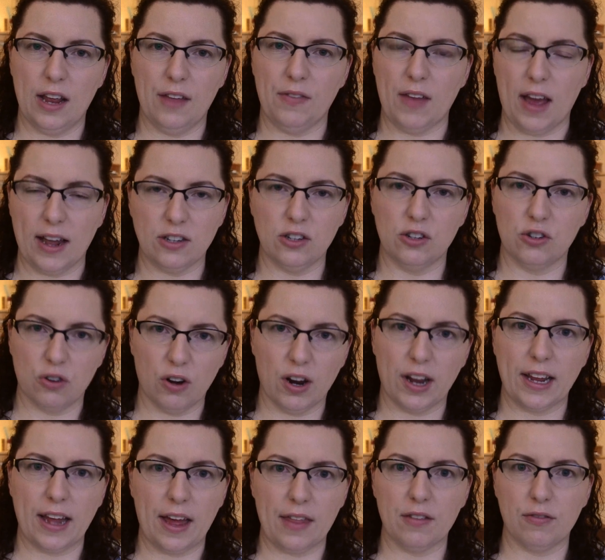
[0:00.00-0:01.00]
in there to try
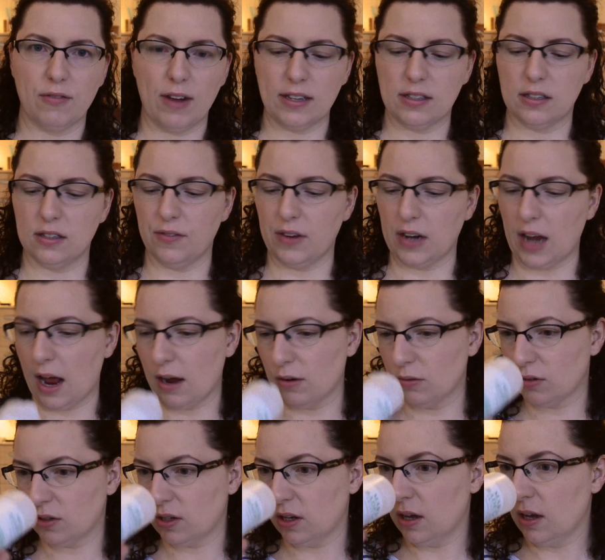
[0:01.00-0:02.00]
and get the rest of it
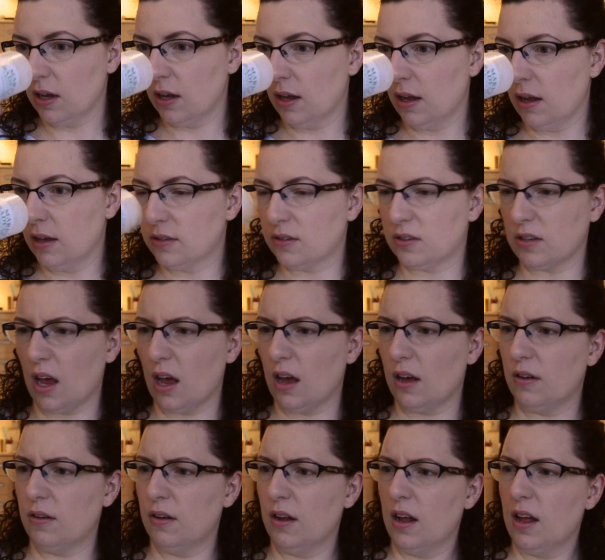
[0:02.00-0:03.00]
out.
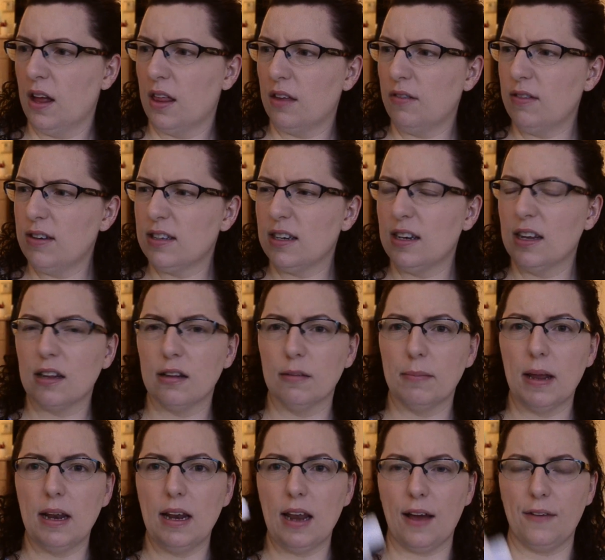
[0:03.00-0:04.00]
So there is a little
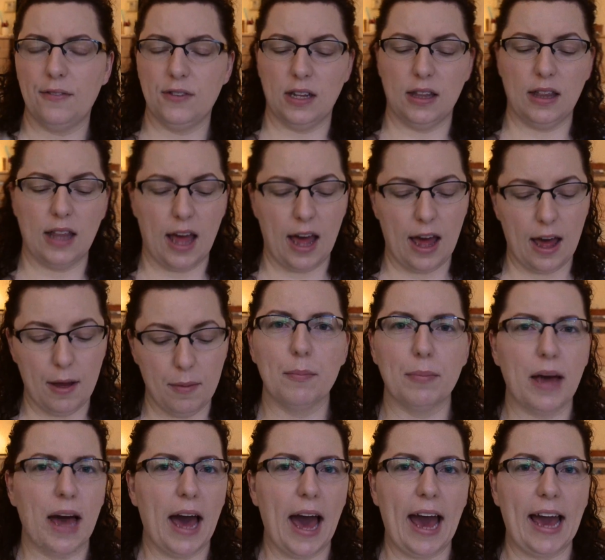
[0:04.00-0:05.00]
bit left in there,
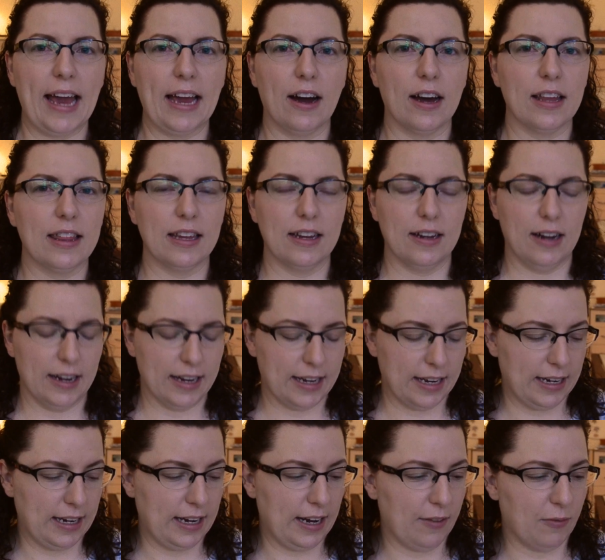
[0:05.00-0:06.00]
but hey, I think I
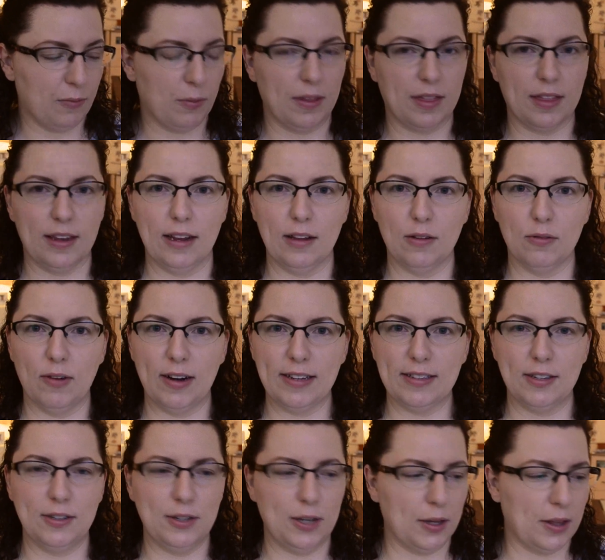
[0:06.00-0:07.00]
can live with the little
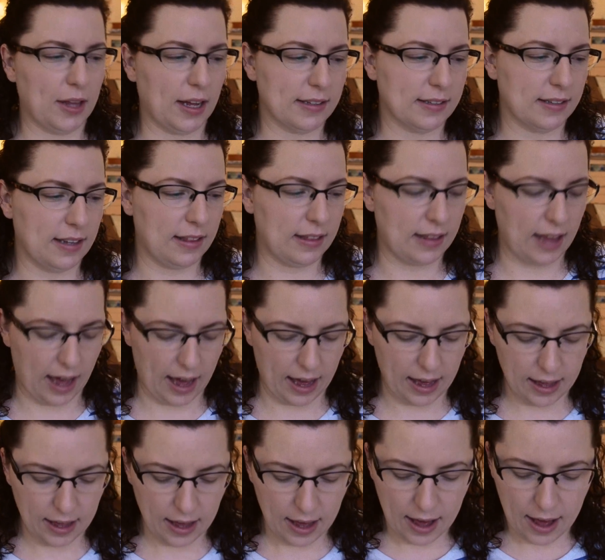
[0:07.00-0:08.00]
residue that's in there.
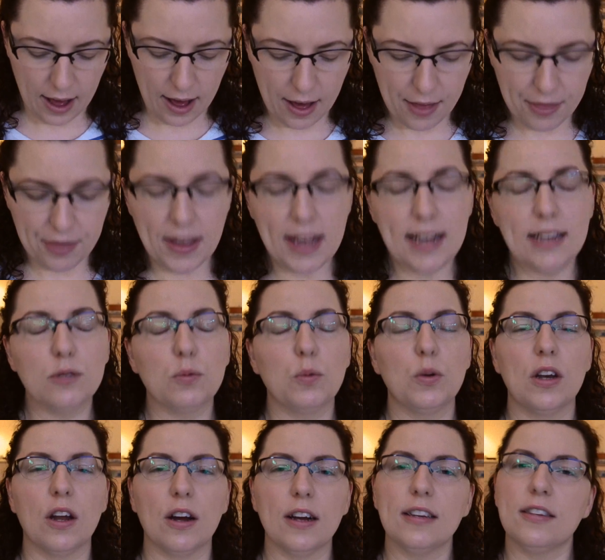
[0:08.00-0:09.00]
These were
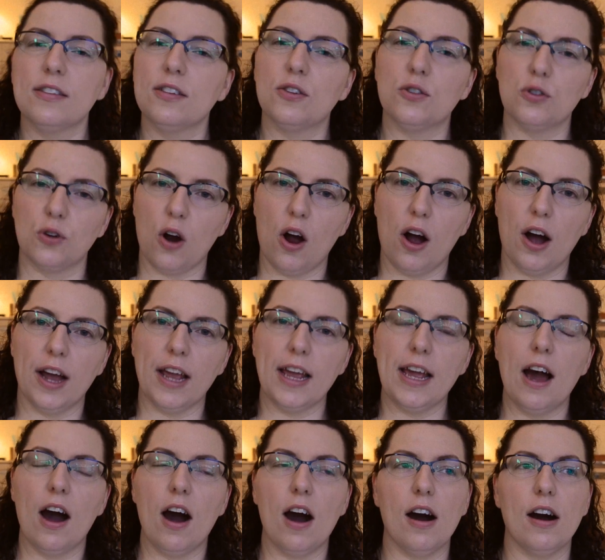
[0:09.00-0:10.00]
nice to
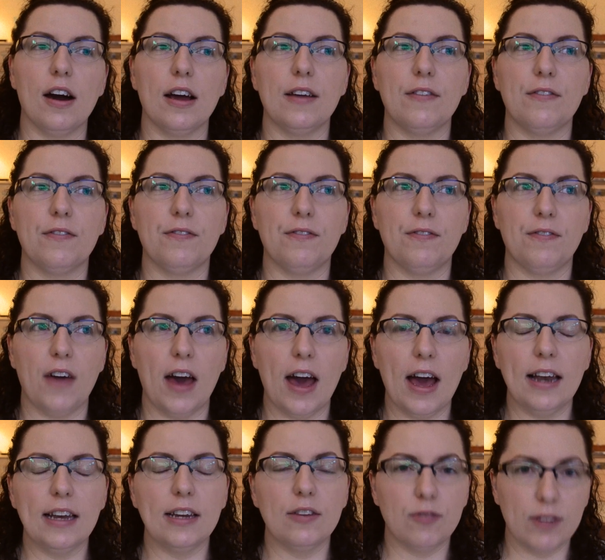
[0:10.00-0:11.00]
try. I
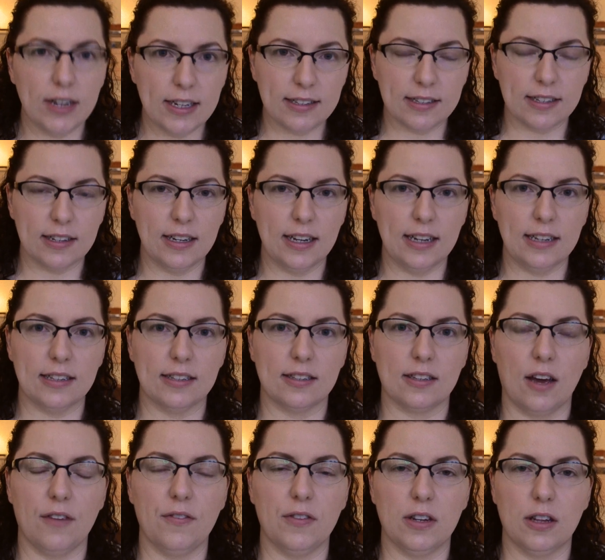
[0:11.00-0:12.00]
fairly recently
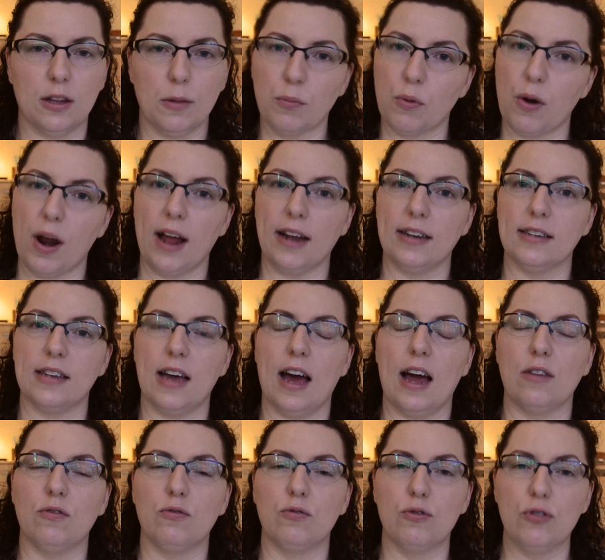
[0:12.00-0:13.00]
discovered the brand
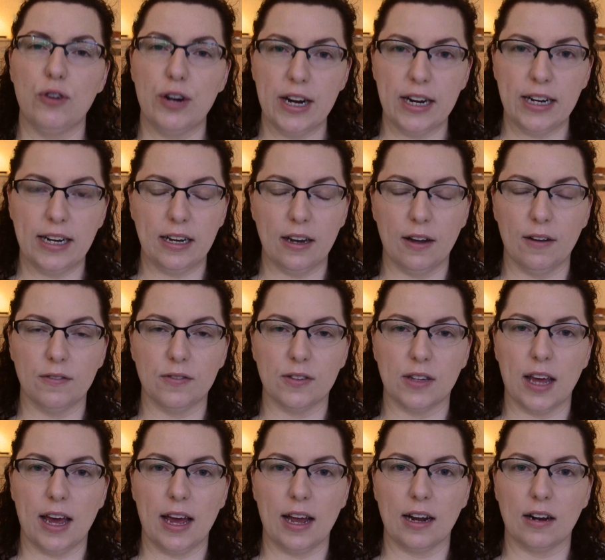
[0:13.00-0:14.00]
and really loved
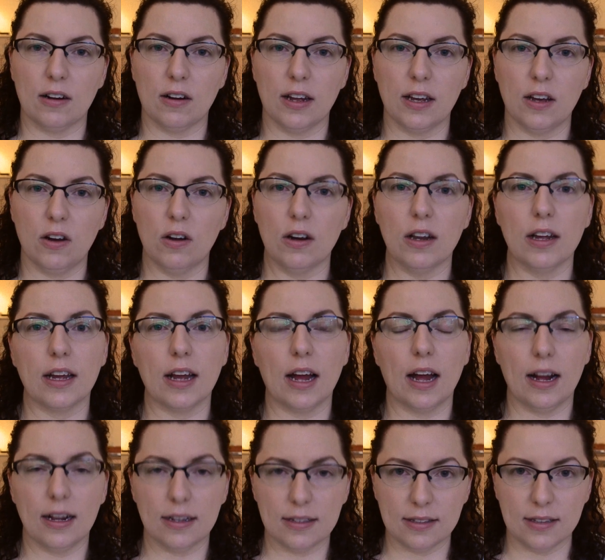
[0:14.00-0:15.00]
their glycolic
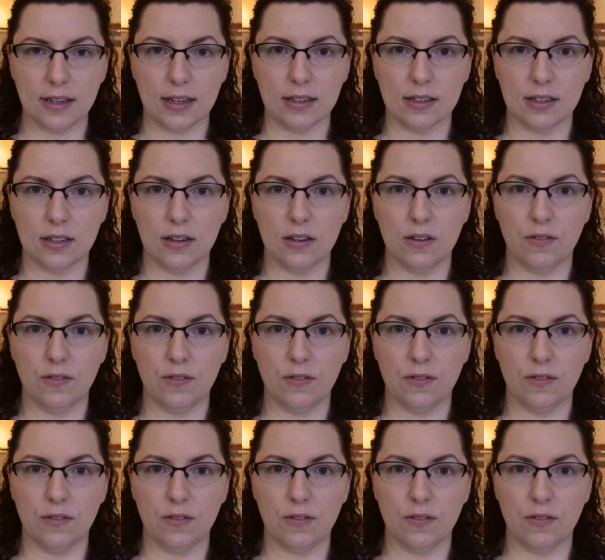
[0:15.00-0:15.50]
acid